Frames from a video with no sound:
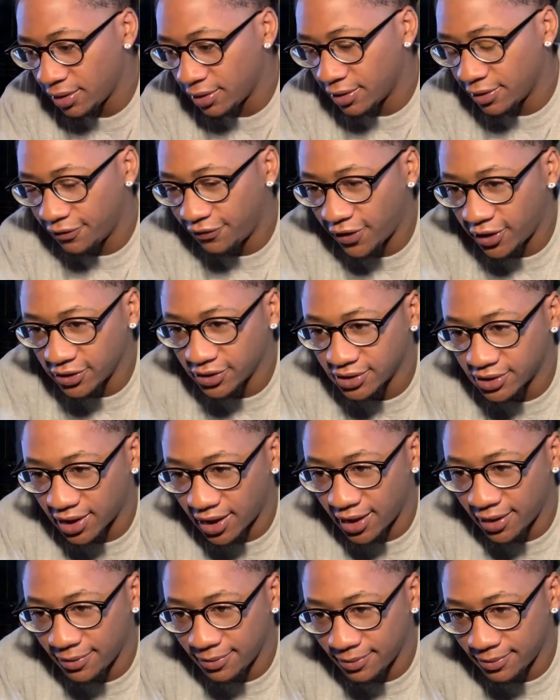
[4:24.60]
The first
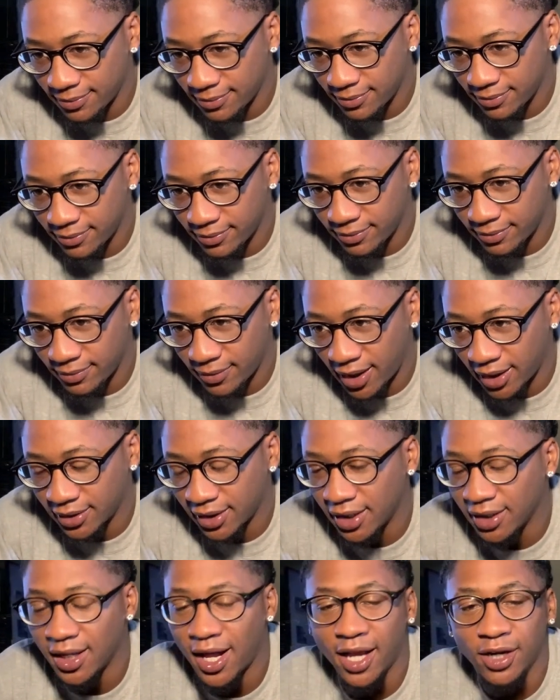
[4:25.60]
step, I
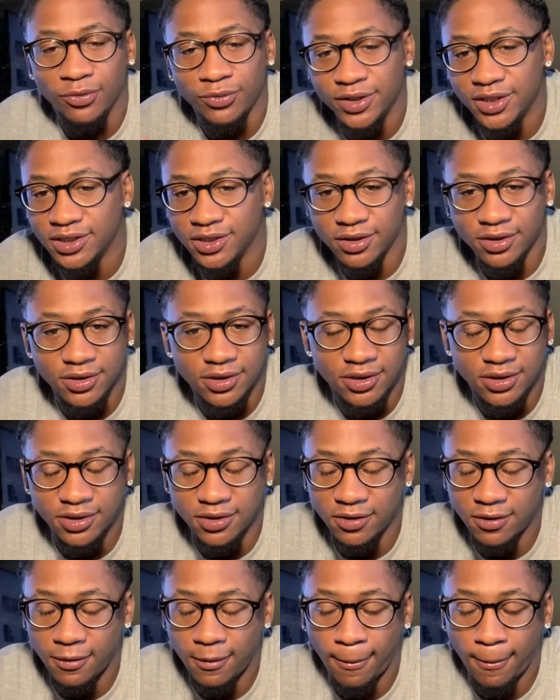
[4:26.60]
did a lot of research,